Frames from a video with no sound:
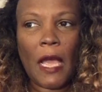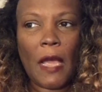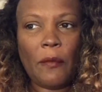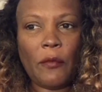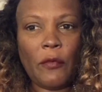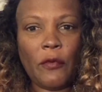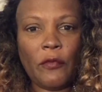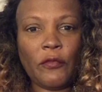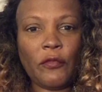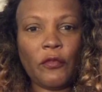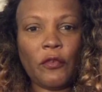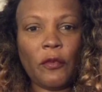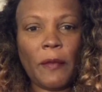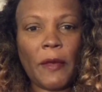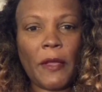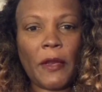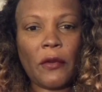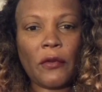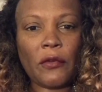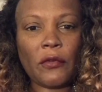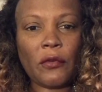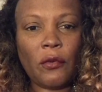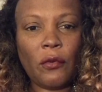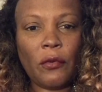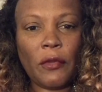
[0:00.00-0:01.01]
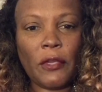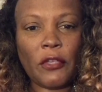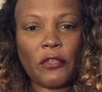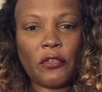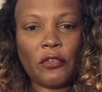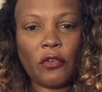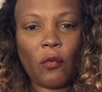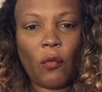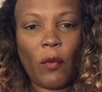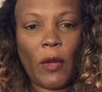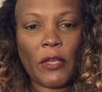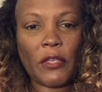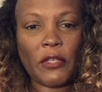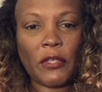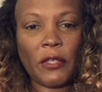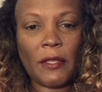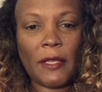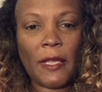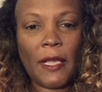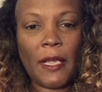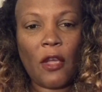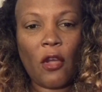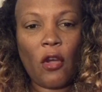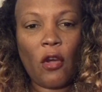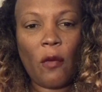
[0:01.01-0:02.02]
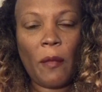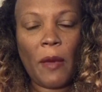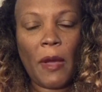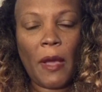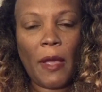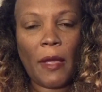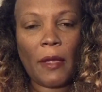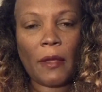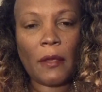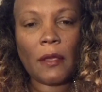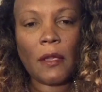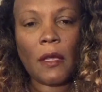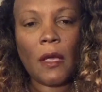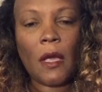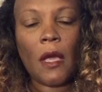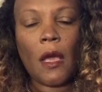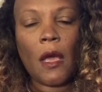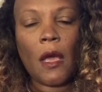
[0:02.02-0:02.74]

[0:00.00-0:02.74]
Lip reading: I moved to a better school district. Why shouldn't they go on mine?